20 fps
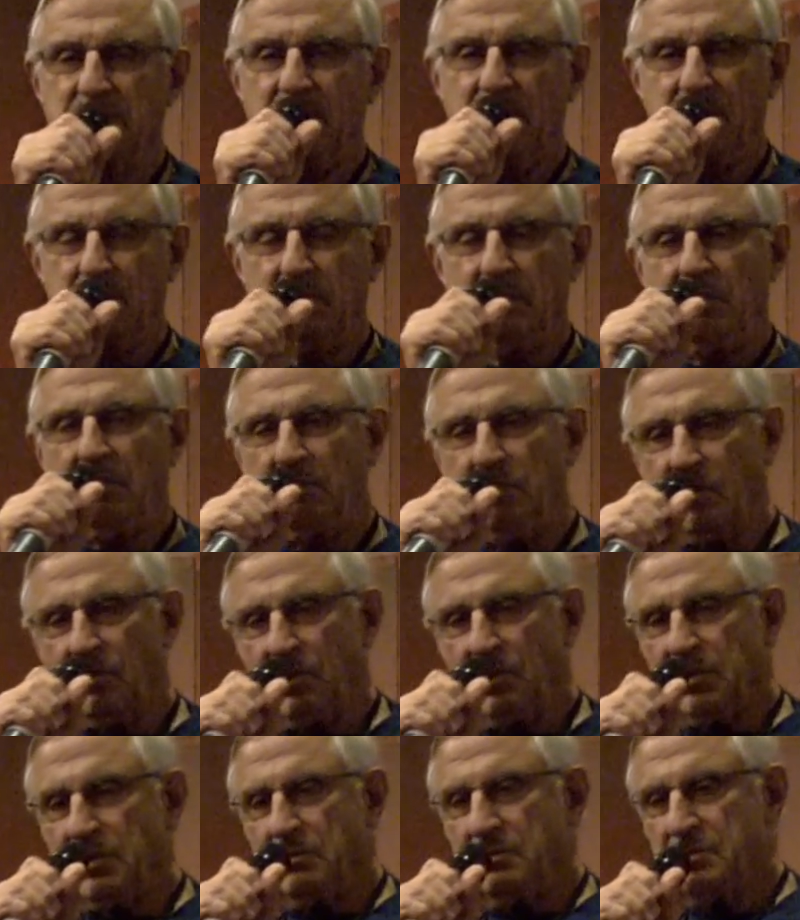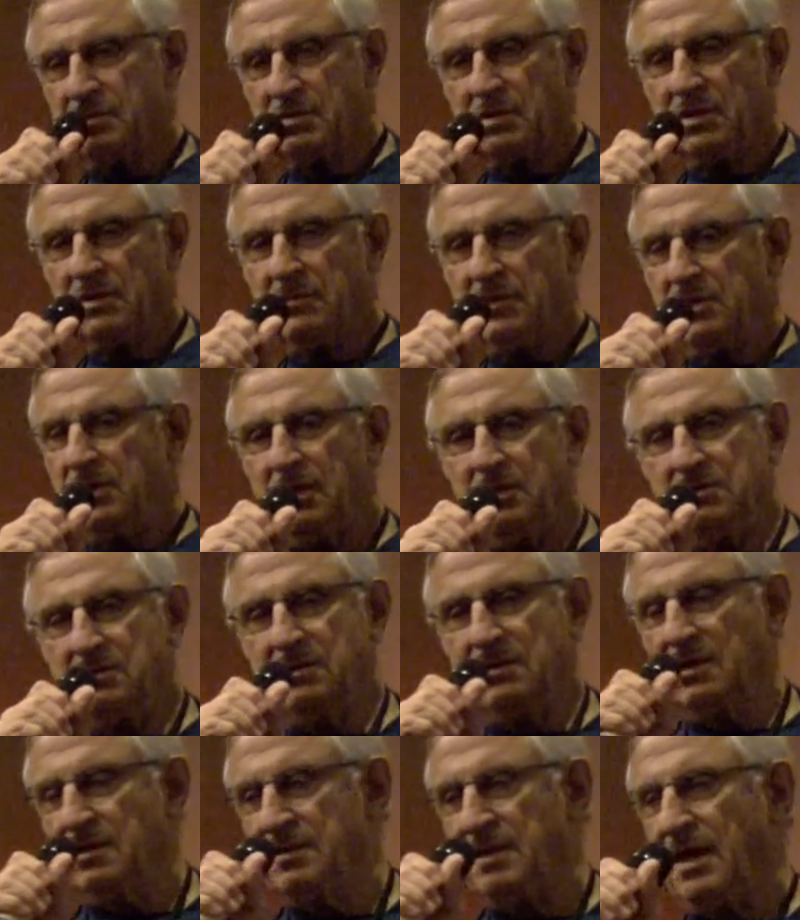And I don't remember whether there was a
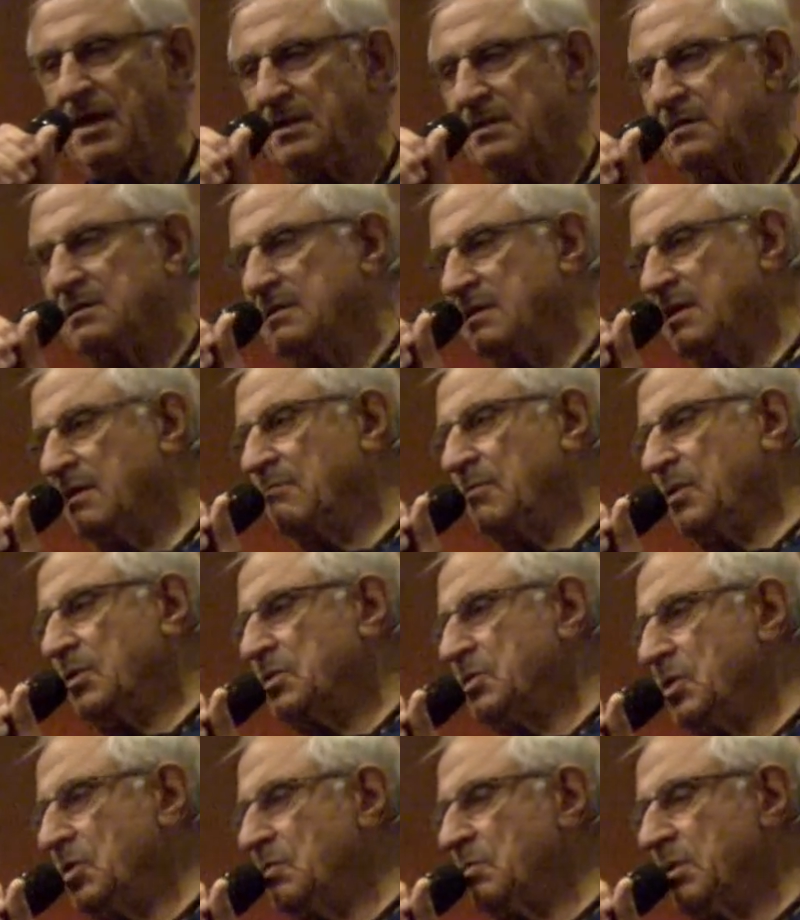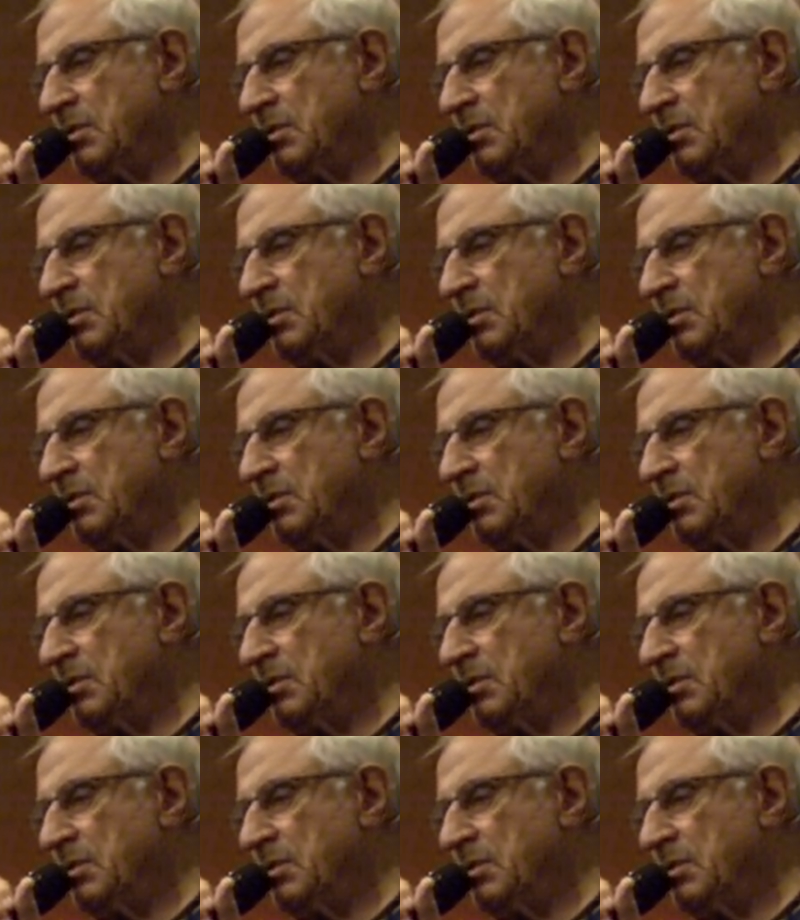limitation on that number too,